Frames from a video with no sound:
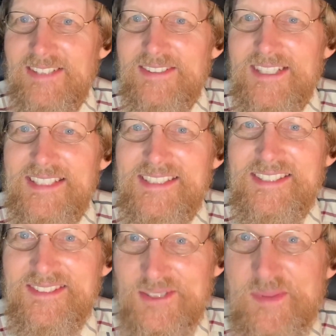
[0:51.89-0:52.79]

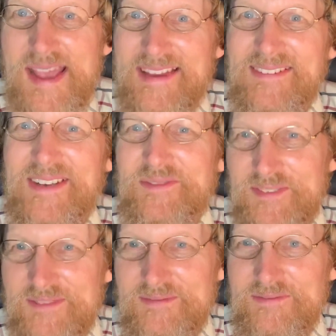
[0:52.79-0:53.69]
it's too bad, right,
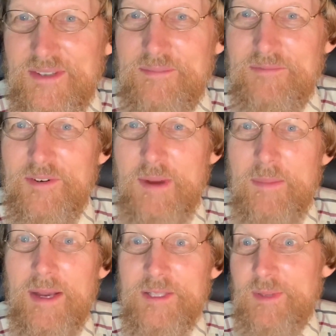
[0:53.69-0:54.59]
for my
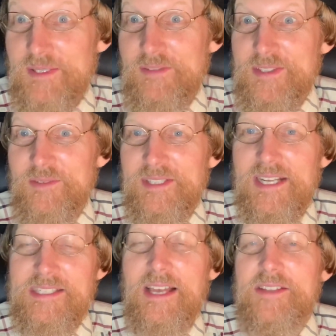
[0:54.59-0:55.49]
buyer, especially if it's a really
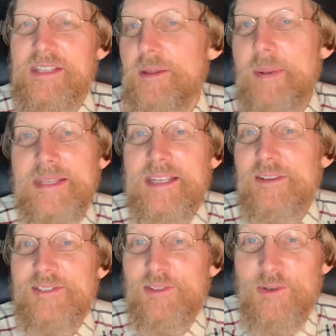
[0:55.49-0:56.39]
nice house. And the best
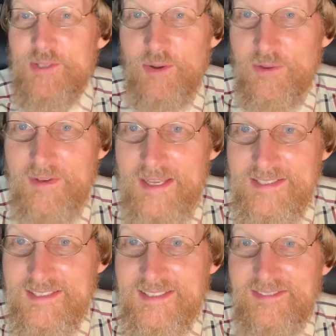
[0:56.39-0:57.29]
houses always go the
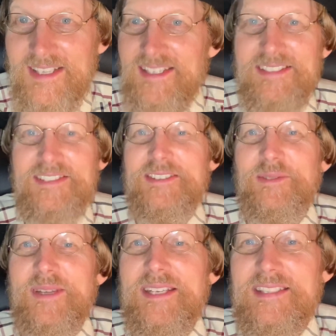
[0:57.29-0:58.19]
fastest, right? That's just the
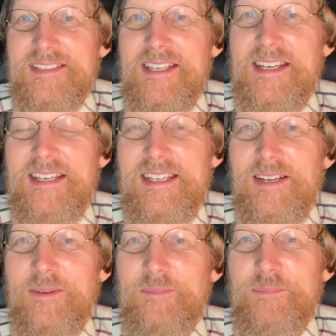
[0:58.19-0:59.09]
way it is.
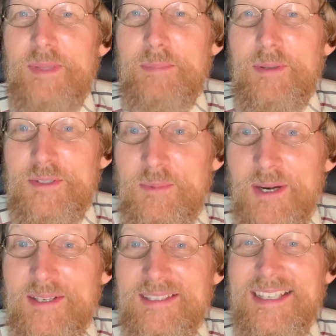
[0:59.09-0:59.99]
People are
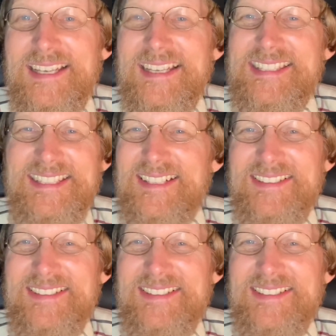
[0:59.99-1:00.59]
smart. So